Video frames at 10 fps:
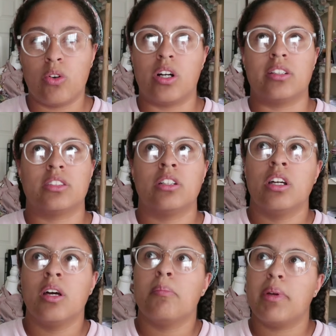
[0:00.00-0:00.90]
or as
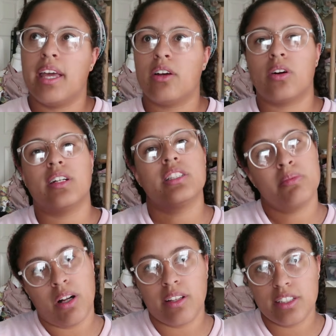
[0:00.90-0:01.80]
big or as
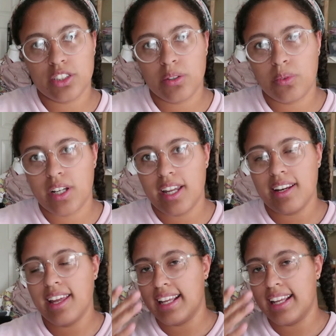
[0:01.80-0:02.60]
small as you want.